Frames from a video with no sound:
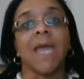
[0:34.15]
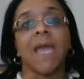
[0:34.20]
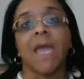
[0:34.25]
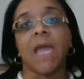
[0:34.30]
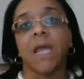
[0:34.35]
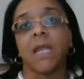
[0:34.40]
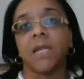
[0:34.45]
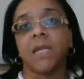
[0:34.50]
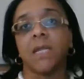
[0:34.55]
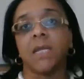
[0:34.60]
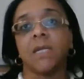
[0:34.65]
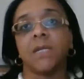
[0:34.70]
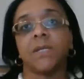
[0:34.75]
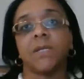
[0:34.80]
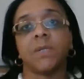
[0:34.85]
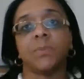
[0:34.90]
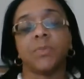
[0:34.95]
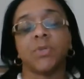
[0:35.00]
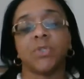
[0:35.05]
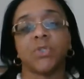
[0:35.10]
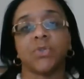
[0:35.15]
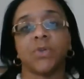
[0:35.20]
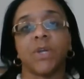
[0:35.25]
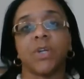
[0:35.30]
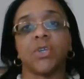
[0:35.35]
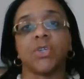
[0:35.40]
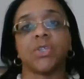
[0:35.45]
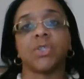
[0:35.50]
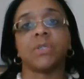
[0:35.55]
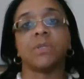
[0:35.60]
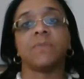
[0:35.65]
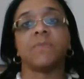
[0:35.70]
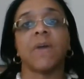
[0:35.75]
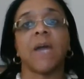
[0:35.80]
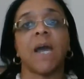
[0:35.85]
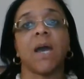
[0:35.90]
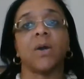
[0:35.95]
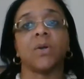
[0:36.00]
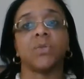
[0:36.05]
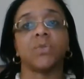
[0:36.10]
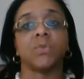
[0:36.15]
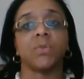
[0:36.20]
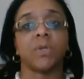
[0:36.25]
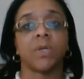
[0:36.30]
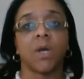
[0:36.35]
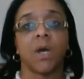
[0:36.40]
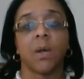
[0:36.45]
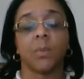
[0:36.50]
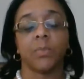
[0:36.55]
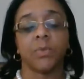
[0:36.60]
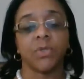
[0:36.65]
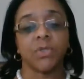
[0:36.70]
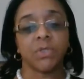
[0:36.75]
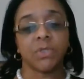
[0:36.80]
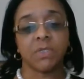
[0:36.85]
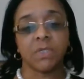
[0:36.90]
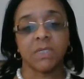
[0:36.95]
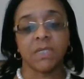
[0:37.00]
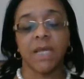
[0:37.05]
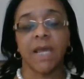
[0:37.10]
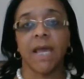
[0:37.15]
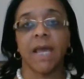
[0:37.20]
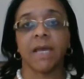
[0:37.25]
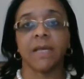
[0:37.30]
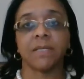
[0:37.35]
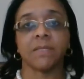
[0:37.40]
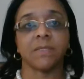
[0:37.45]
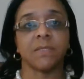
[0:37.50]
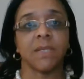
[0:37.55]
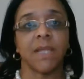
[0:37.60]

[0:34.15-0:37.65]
and need a demonstration of how to accomplish the task.